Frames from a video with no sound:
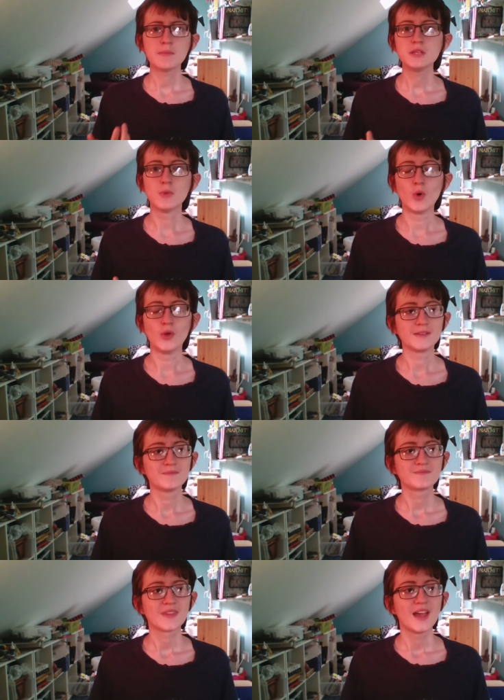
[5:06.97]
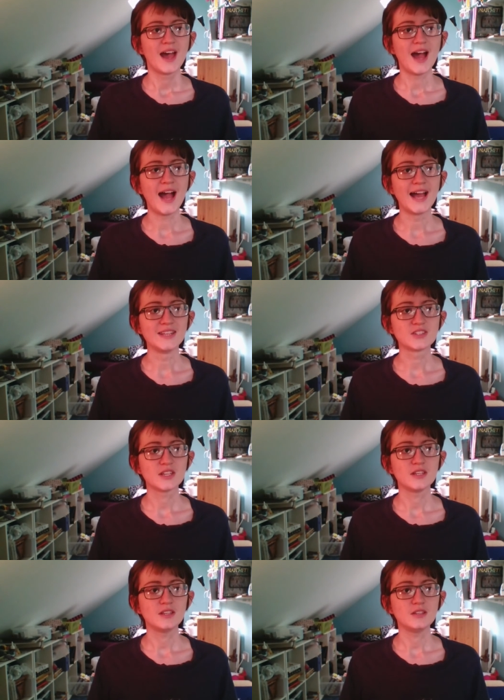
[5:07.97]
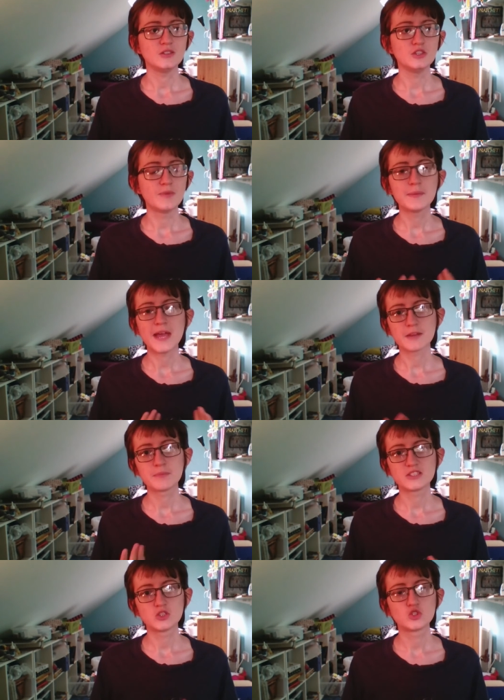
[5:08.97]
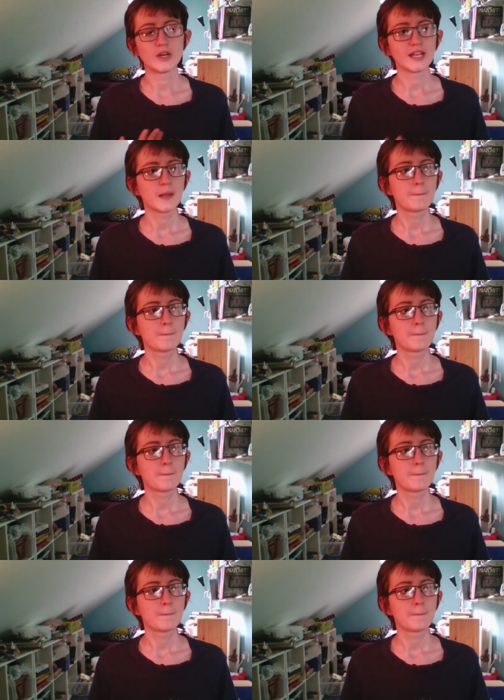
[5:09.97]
in the morning, and you've maybe had a bit to drink,